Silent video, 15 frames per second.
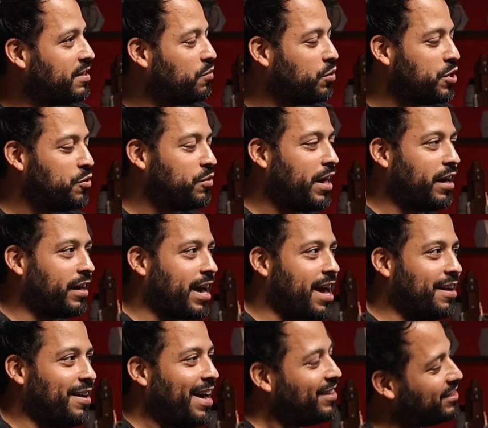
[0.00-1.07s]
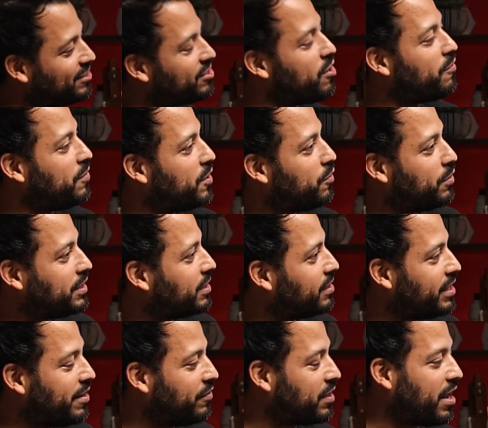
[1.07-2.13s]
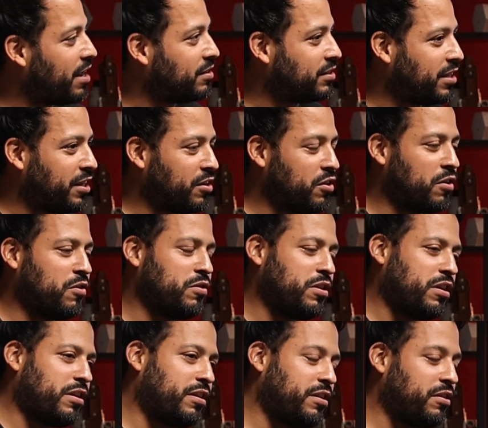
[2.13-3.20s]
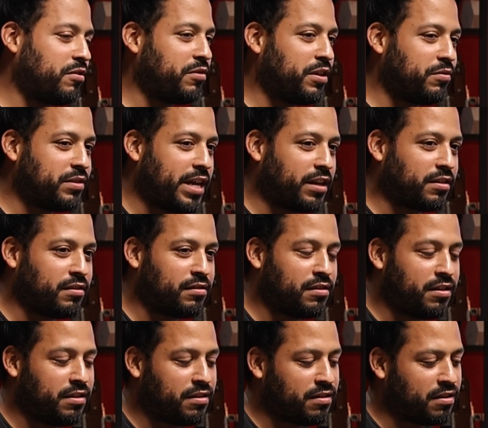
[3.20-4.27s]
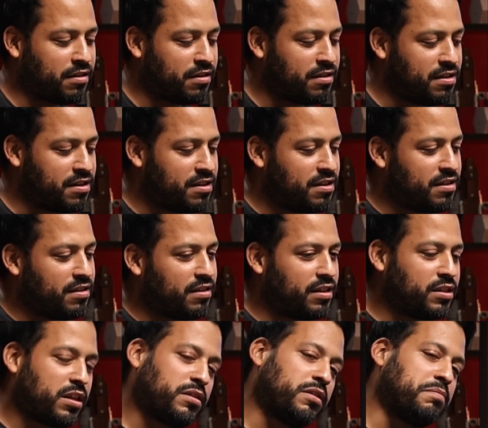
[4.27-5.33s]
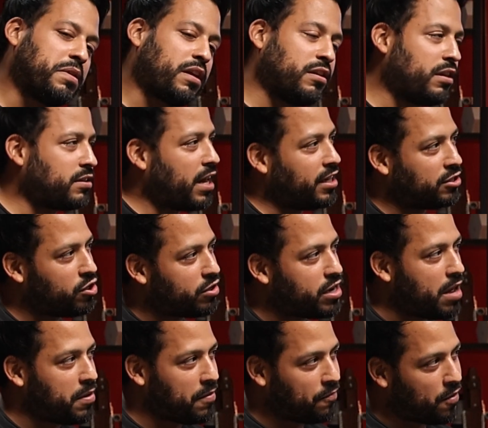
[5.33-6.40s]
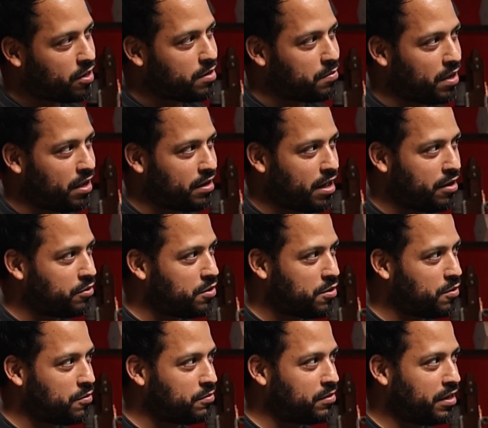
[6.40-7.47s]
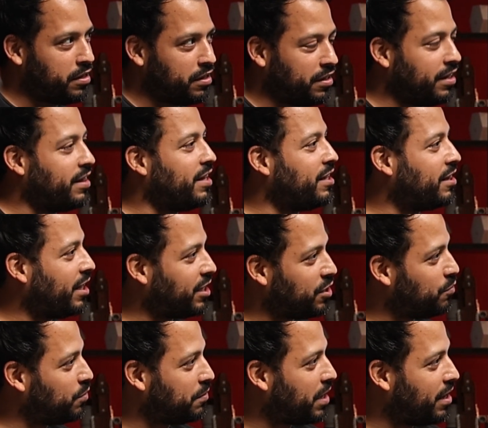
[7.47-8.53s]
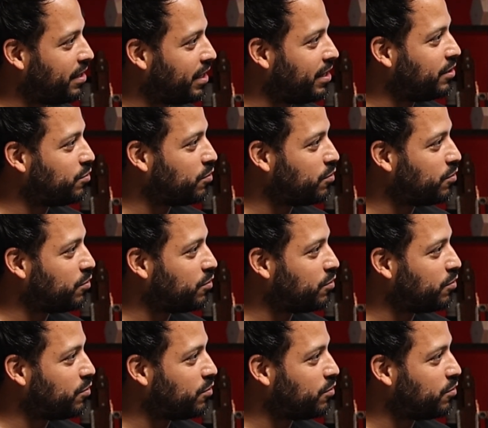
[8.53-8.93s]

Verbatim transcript: Were you that kind of? I just saw a video recently of the guys like, oh yeah, you know, he was acting like. This guy's looking at me funny, man. I don't know, like, and then like you would kind of get